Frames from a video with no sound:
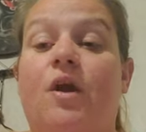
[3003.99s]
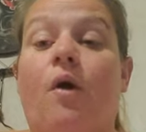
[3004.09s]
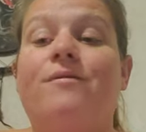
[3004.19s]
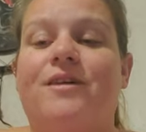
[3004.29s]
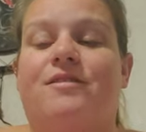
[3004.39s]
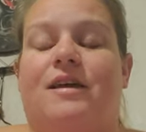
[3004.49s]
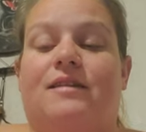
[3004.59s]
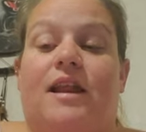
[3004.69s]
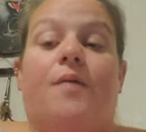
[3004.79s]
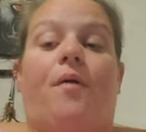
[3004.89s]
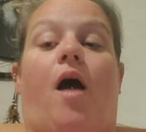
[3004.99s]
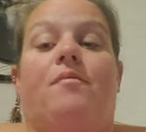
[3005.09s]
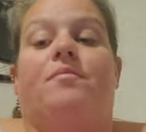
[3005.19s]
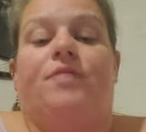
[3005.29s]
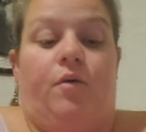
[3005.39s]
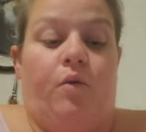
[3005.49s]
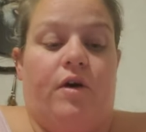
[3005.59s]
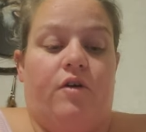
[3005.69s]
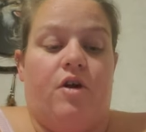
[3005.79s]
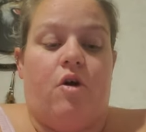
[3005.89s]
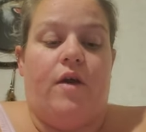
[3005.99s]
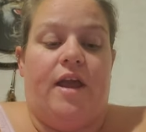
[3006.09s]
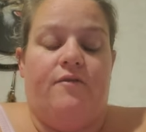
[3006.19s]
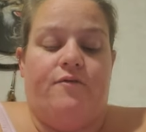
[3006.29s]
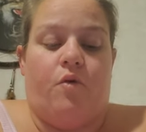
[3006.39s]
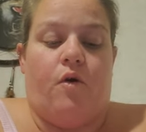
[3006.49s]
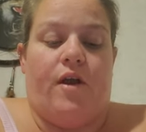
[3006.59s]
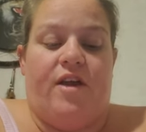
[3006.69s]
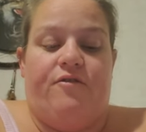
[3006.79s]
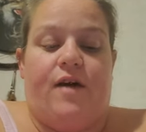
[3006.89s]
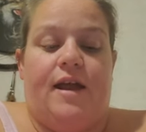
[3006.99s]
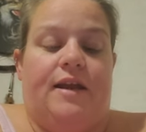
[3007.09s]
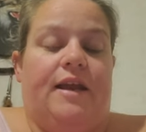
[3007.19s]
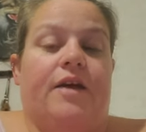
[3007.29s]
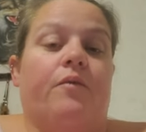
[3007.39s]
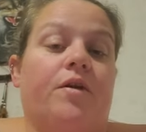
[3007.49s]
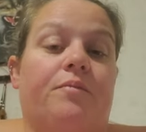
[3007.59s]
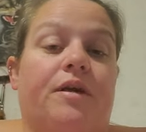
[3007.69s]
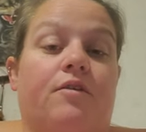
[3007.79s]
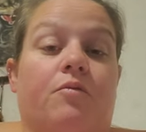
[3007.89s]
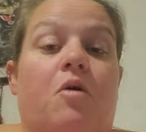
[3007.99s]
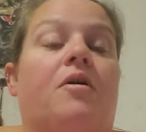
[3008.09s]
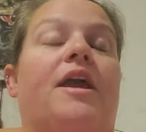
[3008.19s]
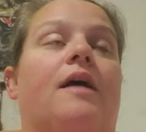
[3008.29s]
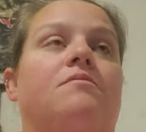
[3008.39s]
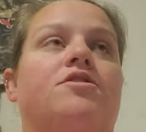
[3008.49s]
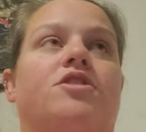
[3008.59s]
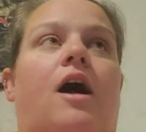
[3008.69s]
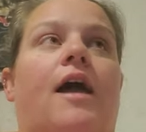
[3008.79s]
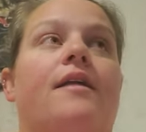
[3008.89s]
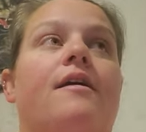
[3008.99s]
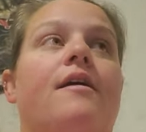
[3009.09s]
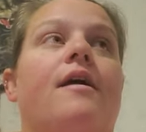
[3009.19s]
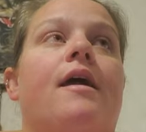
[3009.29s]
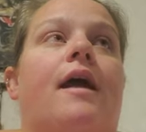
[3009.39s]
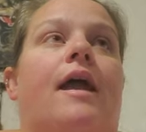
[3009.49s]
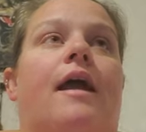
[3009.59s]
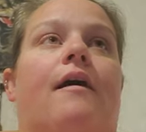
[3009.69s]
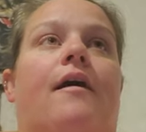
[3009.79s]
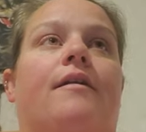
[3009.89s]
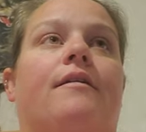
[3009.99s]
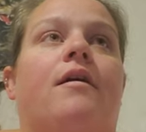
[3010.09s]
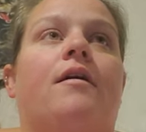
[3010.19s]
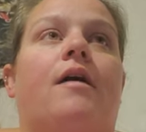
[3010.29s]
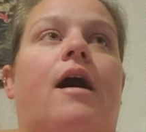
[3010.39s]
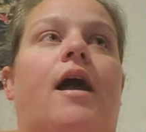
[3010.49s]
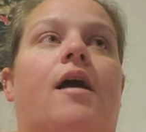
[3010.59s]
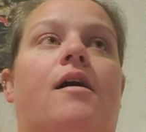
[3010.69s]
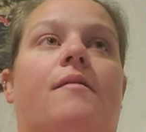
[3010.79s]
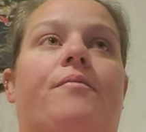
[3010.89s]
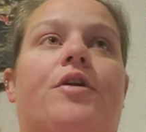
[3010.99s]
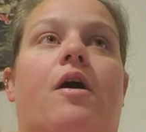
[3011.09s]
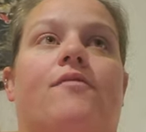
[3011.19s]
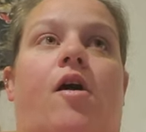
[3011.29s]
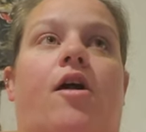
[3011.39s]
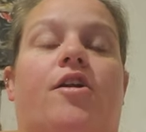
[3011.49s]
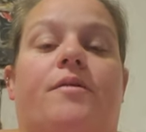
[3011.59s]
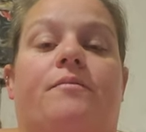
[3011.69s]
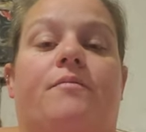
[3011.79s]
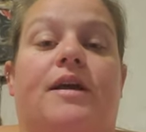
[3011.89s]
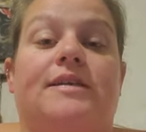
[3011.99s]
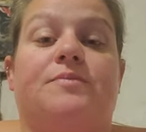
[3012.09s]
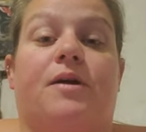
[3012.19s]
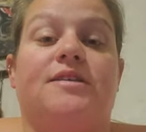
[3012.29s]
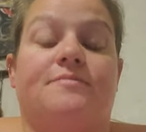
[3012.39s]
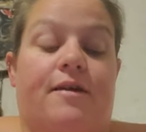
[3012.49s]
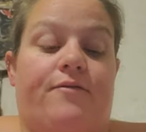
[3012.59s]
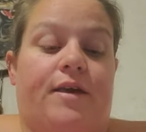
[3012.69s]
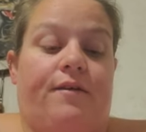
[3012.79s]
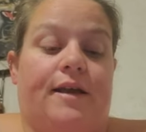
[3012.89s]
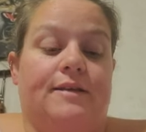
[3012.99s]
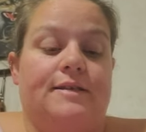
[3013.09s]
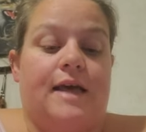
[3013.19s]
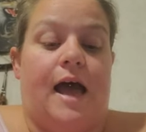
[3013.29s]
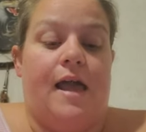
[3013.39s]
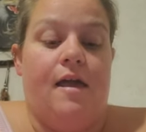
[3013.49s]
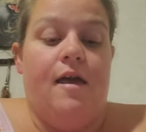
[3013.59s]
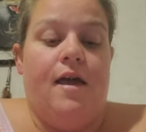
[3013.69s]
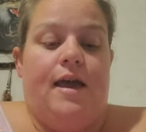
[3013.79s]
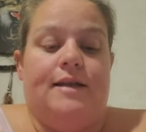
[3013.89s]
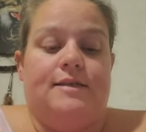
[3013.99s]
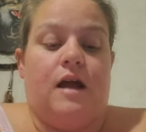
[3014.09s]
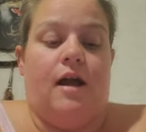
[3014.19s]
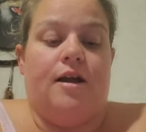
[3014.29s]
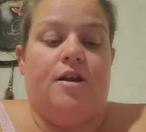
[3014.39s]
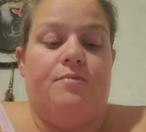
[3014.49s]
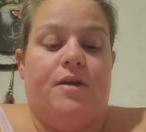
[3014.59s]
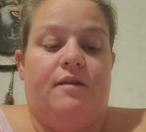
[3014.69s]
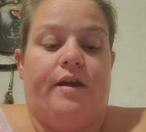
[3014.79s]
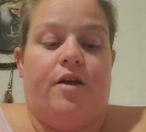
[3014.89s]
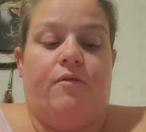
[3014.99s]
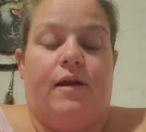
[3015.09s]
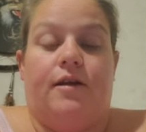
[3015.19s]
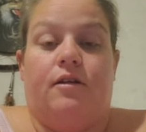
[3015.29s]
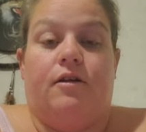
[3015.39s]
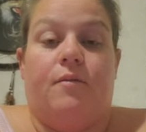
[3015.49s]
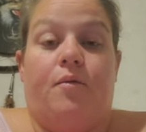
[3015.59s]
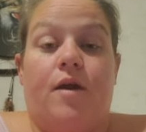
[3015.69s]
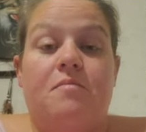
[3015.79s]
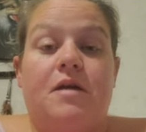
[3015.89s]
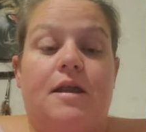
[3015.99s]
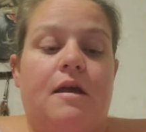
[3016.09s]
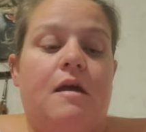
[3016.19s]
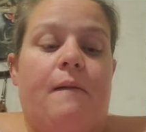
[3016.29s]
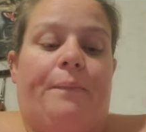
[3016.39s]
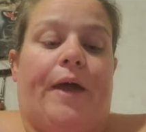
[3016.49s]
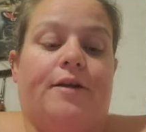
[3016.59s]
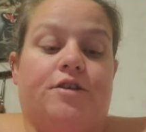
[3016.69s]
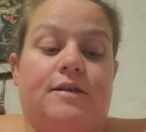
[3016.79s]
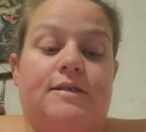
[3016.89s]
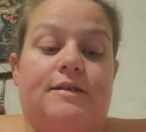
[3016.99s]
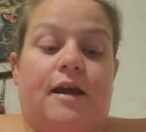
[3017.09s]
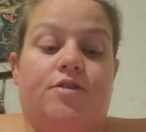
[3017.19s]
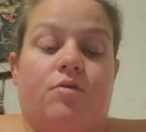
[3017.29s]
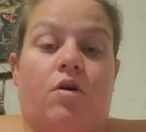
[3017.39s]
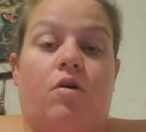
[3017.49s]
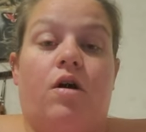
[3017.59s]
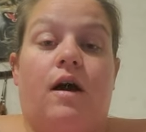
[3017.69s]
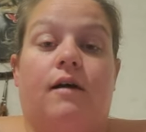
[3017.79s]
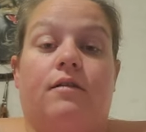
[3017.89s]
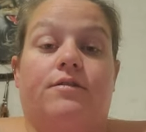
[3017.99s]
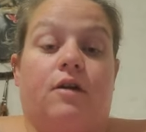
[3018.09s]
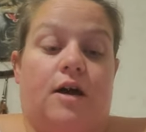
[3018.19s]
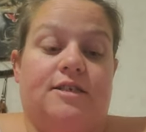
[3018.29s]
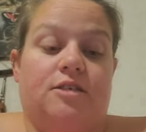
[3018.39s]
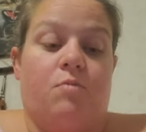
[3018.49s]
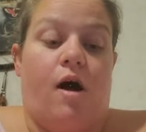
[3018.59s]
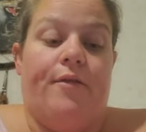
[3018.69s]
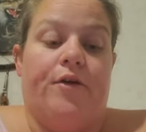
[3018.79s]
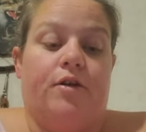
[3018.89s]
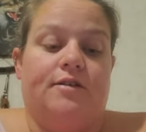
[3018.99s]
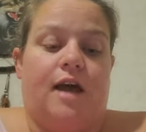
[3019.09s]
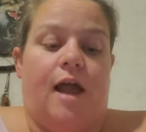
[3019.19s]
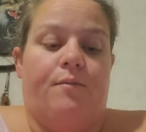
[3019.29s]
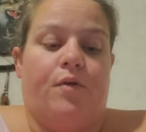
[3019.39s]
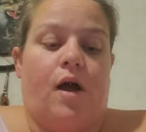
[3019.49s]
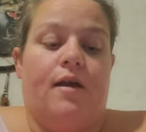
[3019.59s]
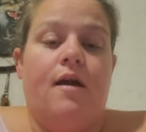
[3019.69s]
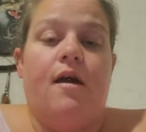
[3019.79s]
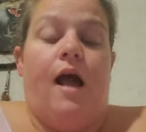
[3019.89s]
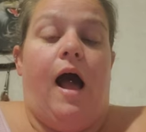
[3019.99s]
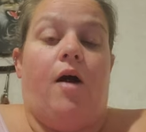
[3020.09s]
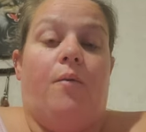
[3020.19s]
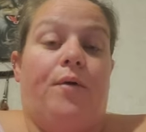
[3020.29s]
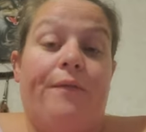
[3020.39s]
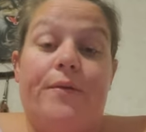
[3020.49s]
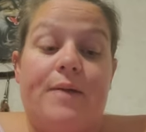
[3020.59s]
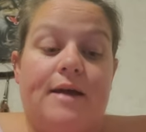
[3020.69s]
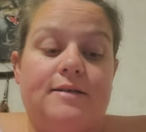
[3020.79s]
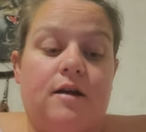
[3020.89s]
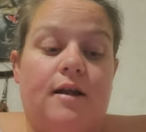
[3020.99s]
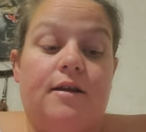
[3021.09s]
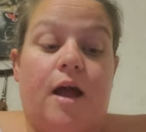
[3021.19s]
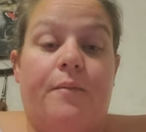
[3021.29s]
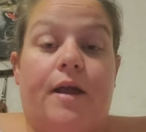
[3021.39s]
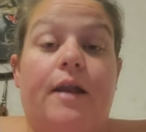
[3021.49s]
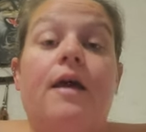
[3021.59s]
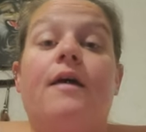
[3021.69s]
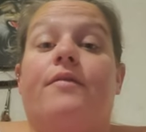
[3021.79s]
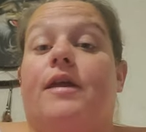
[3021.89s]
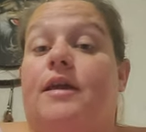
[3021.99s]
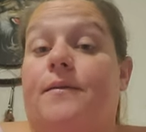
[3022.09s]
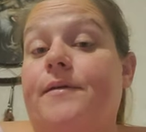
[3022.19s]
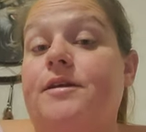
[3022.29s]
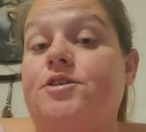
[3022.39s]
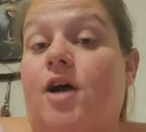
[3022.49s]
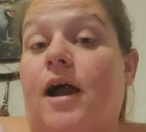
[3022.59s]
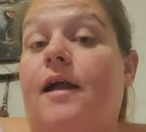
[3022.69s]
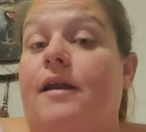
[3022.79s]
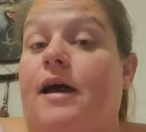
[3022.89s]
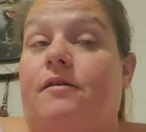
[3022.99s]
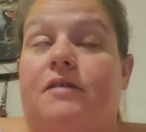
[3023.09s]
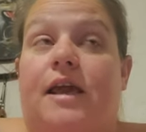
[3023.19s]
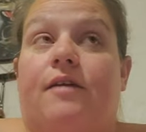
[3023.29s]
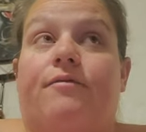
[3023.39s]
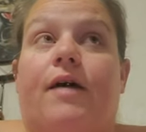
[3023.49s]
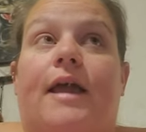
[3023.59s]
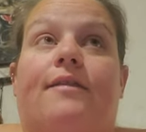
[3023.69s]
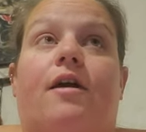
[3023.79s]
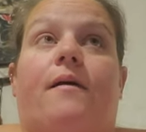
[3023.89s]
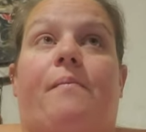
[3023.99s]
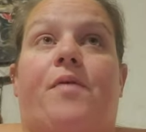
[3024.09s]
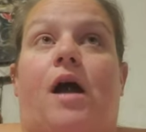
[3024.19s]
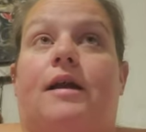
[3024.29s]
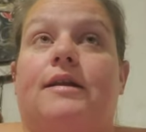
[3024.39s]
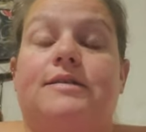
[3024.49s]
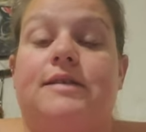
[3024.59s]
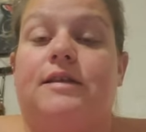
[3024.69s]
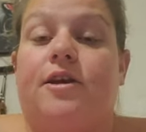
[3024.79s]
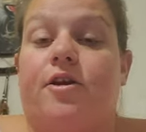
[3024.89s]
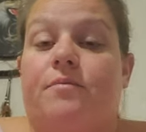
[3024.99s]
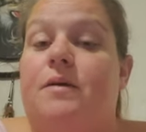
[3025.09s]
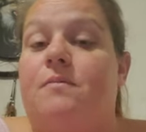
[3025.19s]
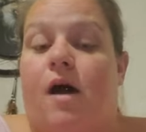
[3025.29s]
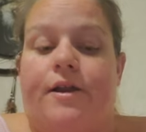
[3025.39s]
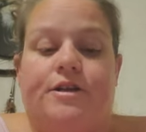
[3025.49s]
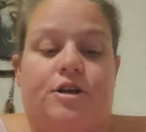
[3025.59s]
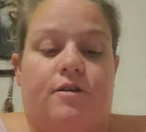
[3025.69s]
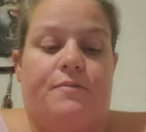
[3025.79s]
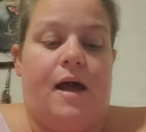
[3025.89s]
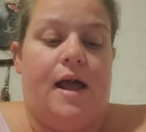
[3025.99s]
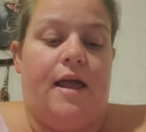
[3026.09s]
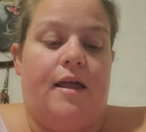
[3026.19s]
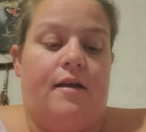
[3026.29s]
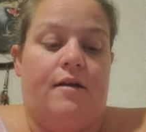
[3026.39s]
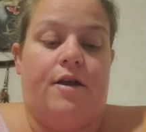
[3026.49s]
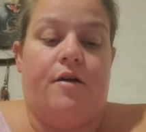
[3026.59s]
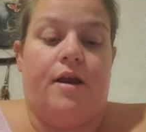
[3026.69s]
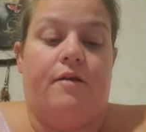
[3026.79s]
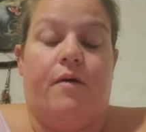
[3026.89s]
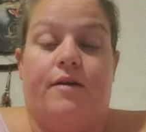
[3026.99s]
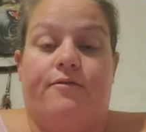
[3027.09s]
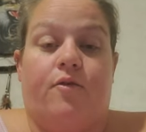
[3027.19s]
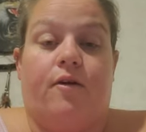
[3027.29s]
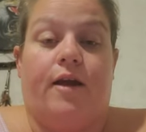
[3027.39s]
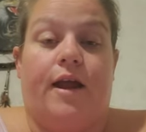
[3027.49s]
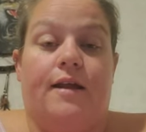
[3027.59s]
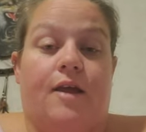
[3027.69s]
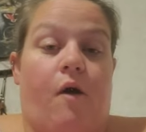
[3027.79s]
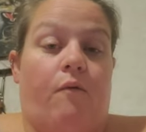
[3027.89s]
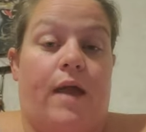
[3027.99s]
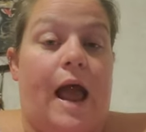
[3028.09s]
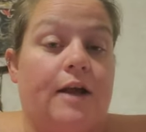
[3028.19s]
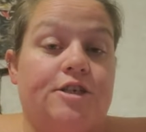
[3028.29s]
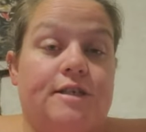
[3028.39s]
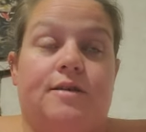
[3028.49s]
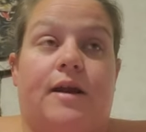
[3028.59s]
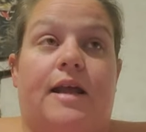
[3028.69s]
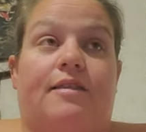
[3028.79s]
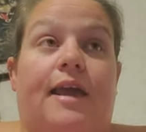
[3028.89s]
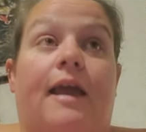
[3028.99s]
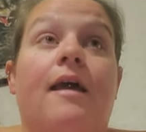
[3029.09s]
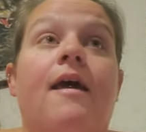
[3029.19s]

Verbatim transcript: only thing that I probably will go in for if I need it would be the Rogam shot and um, you know I've already expressed my feelings that it's not going to be like a regular appointment. Like just schedule a, a small little time block. I'll put the mask on, come in, then give me the shot, and I'll leave. Like there, I'm not going to sit there to be monitored by you know anyone for it. You know reactions or anything.